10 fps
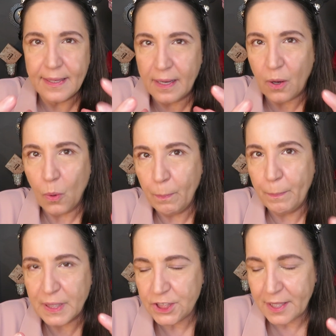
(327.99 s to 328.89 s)
a whole
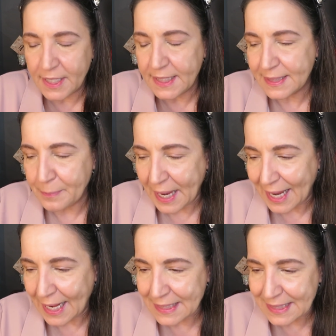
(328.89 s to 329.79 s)
bunch of things in my
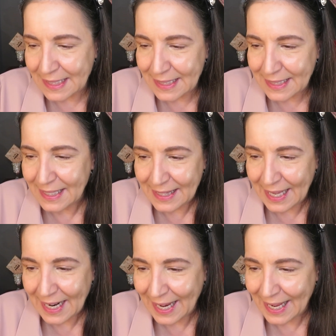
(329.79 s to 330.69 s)
hands, and
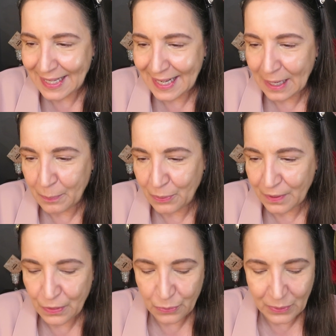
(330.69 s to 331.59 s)
then I ended up
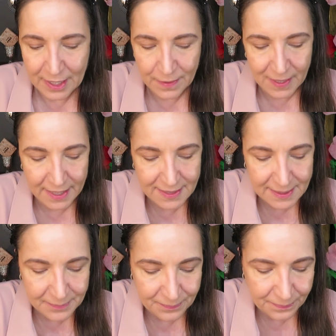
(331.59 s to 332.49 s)
with 3 things